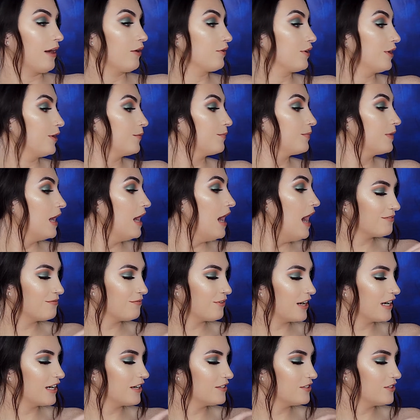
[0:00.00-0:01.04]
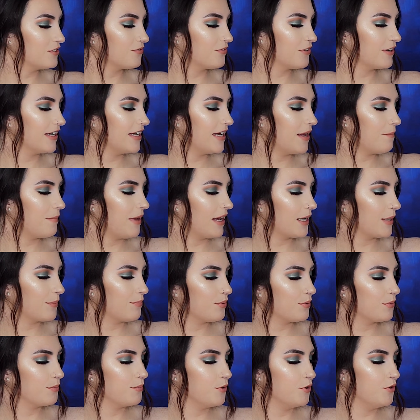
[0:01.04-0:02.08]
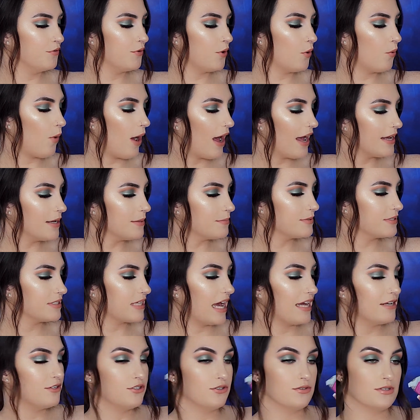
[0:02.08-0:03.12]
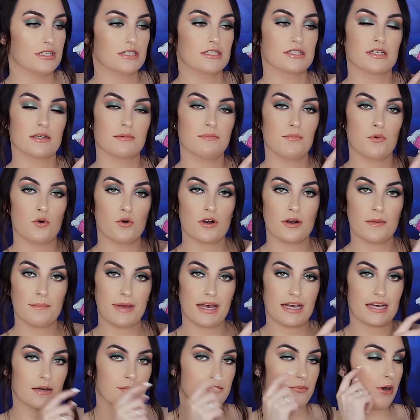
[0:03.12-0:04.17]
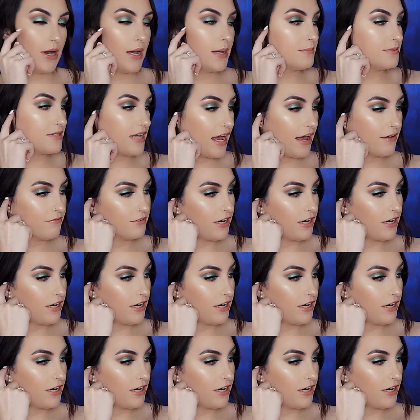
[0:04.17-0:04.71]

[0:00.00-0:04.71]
I don't know. They are fragrance-free makeup removal wipes. I do need some more makeup wipes.